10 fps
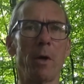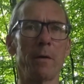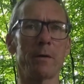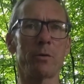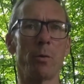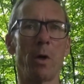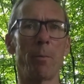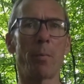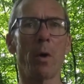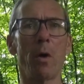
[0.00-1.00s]
either to our
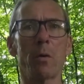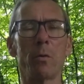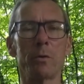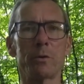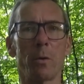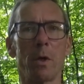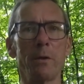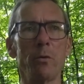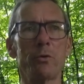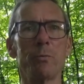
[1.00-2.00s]
blog or to our
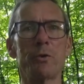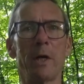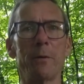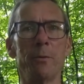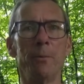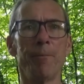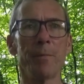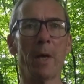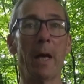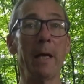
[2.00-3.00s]
YouTube channel.
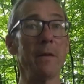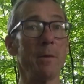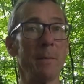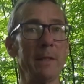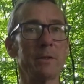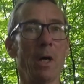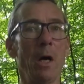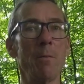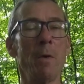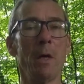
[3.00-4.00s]
In the
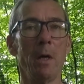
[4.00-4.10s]
meantime,